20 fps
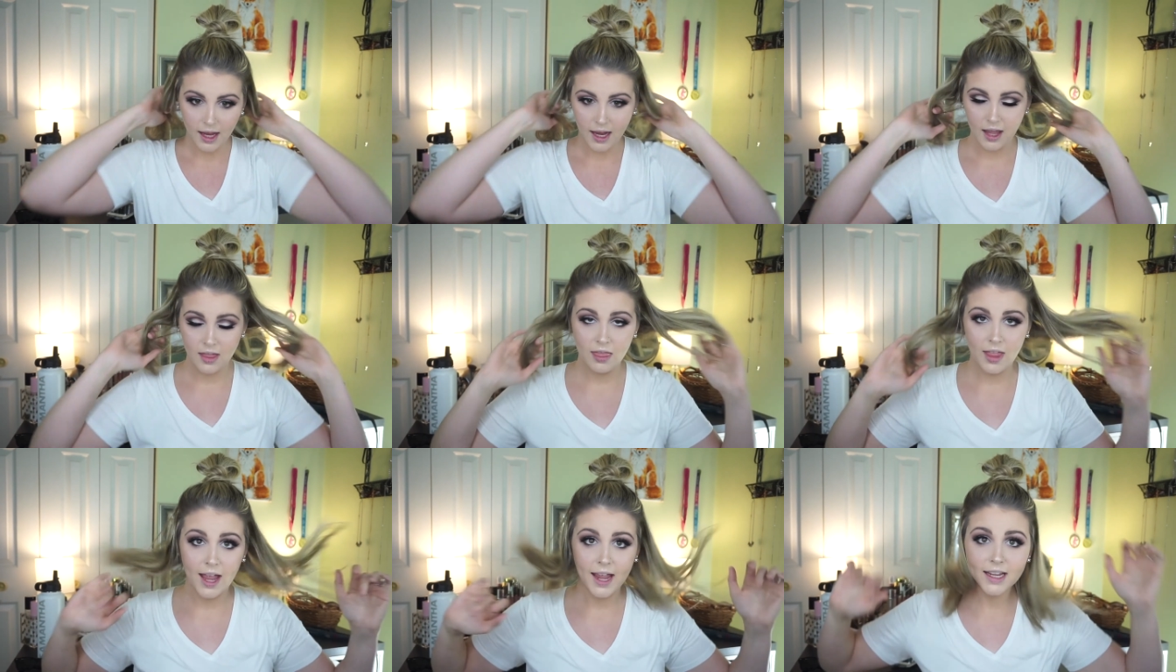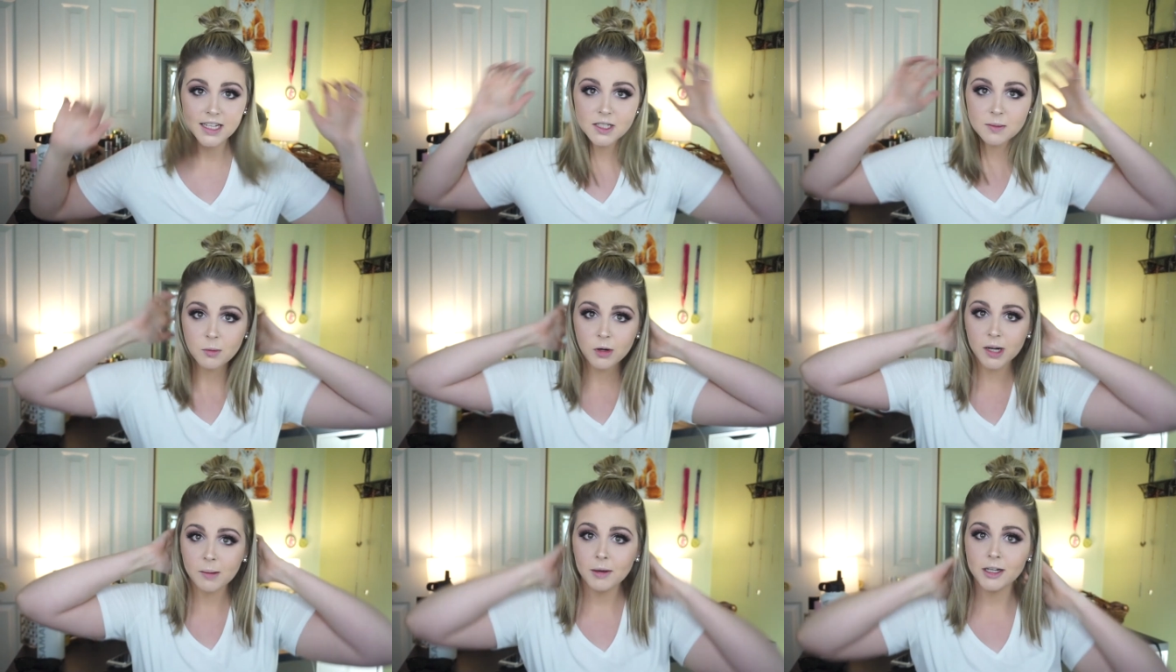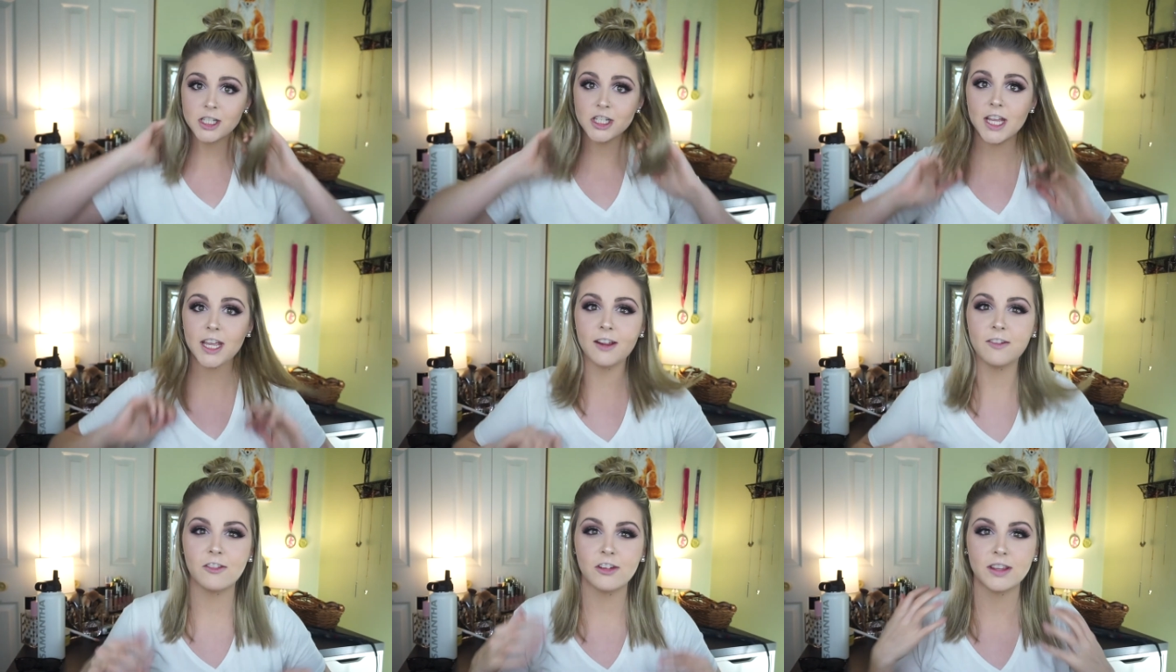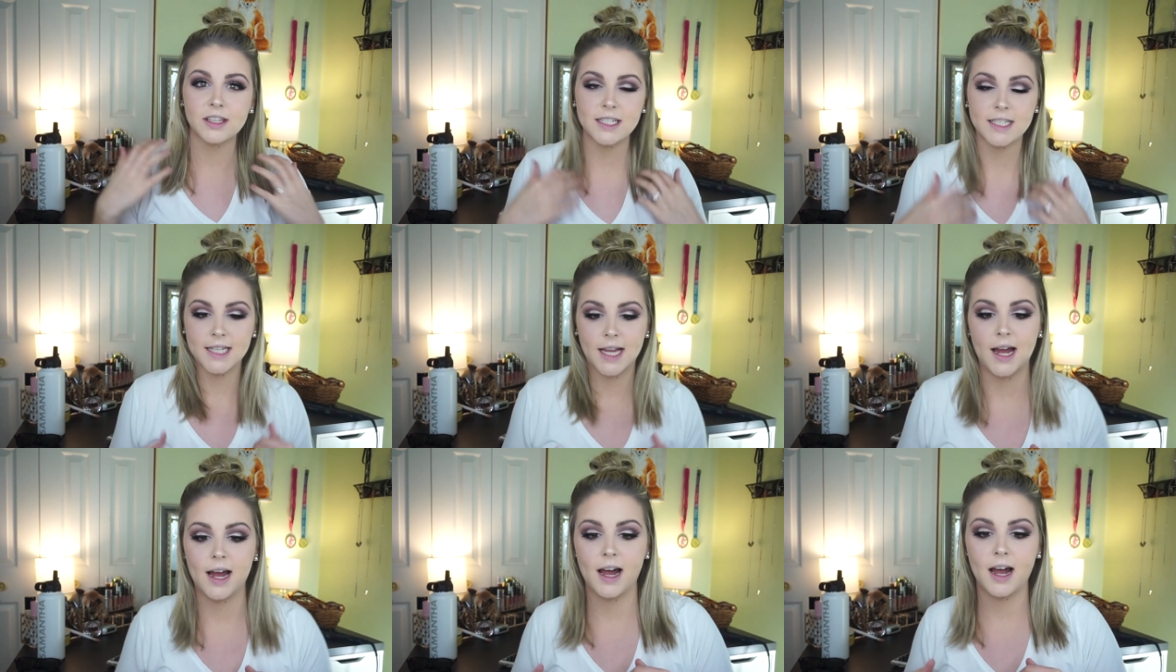And that is pretty much it for the
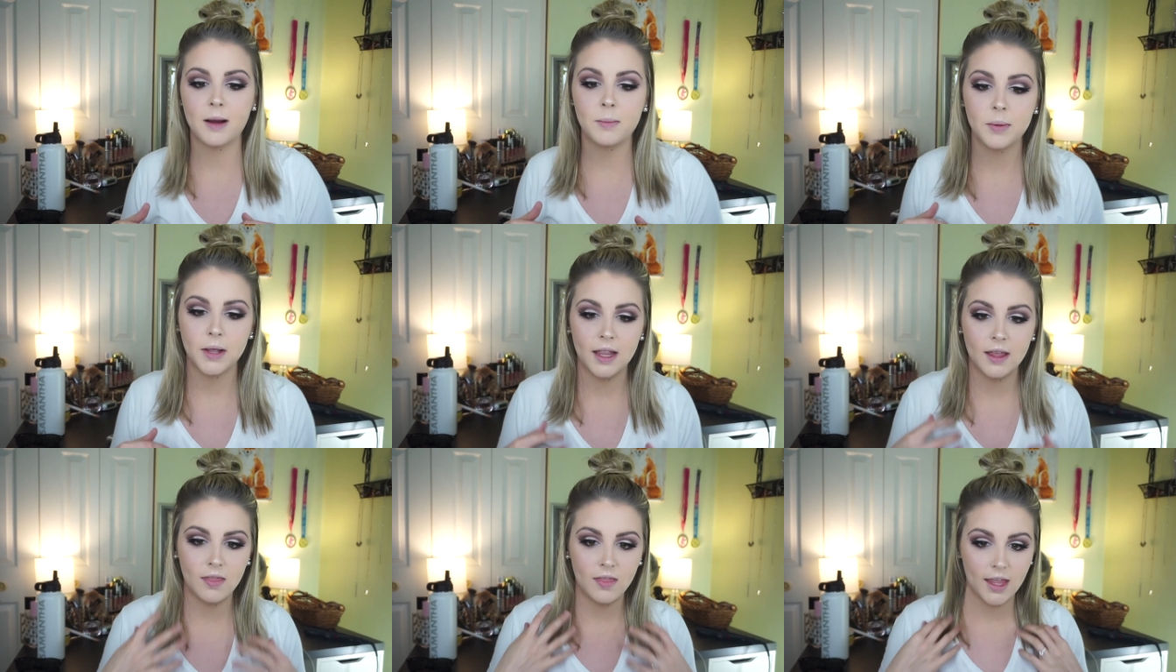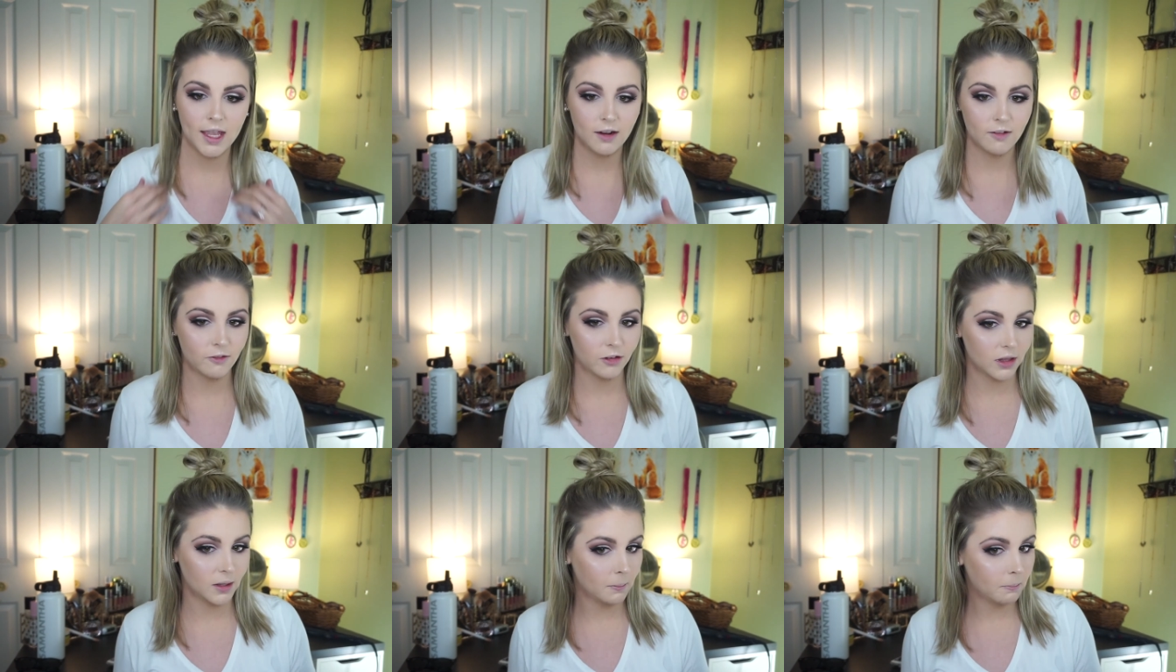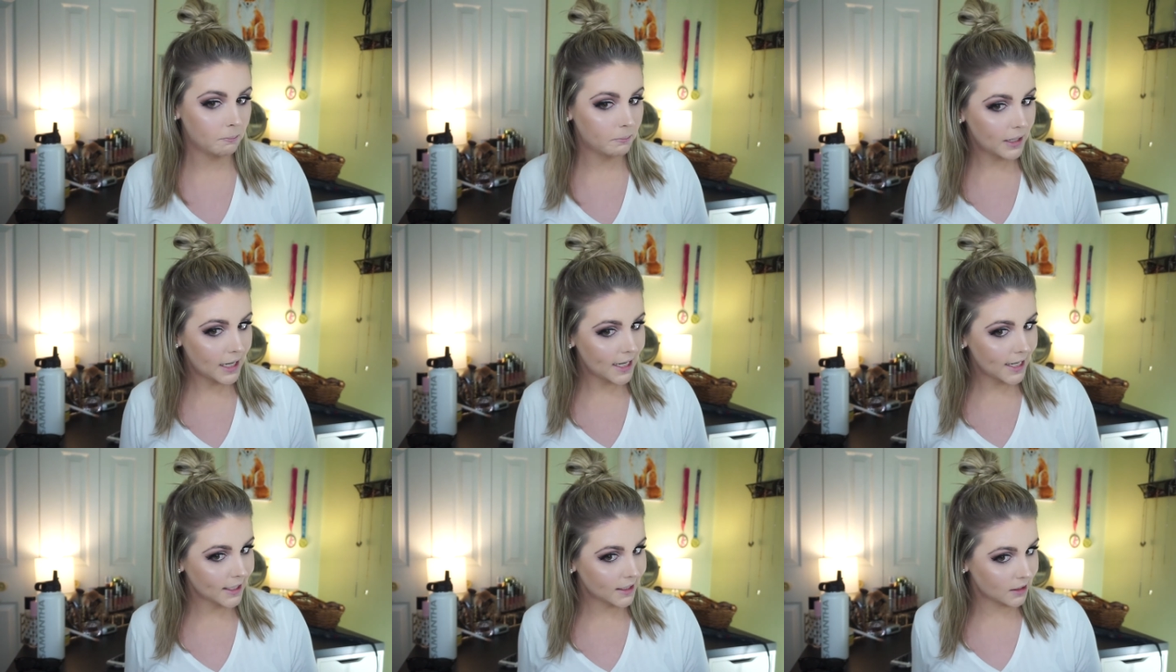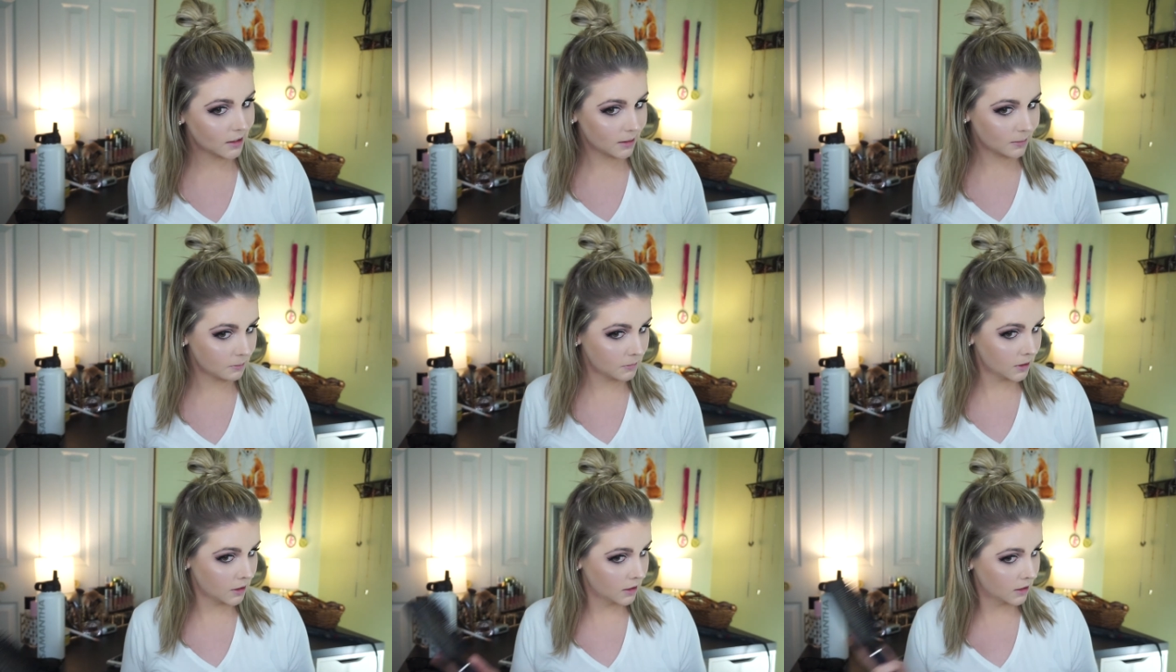top. And then for the
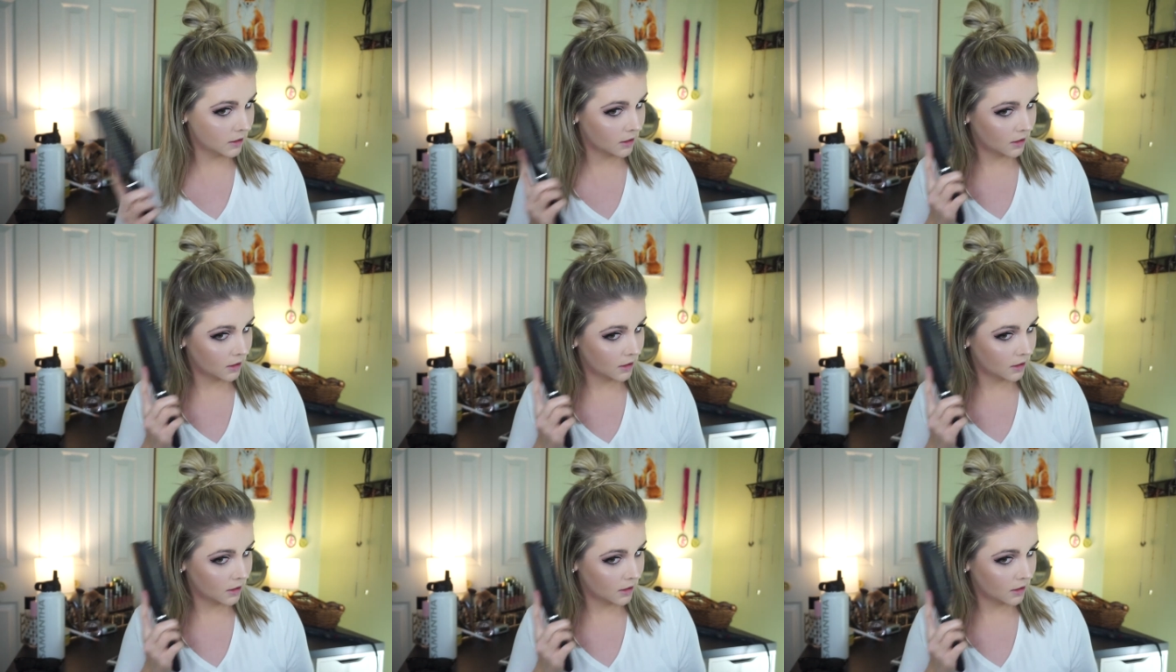bottom,